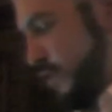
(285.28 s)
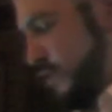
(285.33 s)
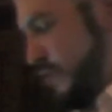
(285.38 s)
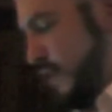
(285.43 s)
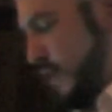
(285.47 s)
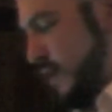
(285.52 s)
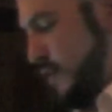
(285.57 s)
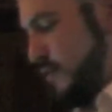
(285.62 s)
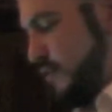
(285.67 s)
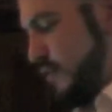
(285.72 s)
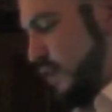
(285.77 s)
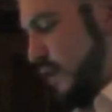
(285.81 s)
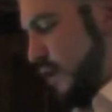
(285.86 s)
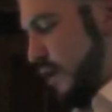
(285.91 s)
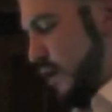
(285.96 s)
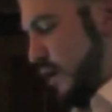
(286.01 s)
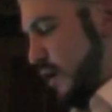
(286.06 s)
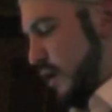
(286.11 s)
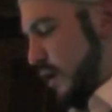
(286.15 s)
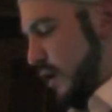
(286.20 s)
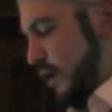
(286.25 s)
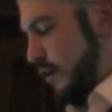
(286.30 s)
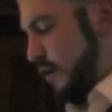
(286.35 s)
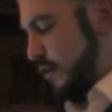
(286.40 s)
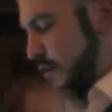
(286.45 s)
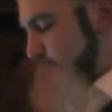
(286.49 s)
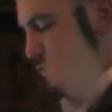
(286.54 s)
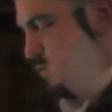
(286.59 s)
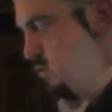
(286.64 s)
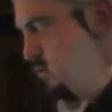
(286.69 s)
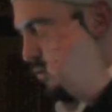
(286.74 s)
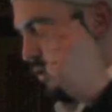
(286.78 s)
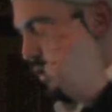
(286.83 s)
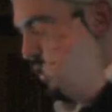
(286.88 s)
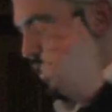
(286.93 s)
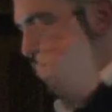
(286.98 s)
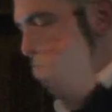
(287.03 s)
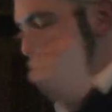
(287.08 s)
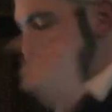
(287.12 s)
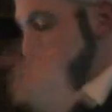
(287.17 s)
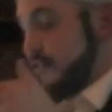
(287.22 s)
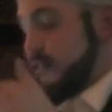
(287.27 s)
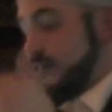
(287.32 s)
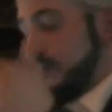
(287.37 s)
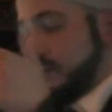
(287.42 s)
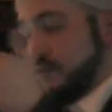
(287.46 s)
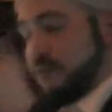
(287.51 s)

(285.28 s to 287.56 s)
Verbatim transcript: which says, Allah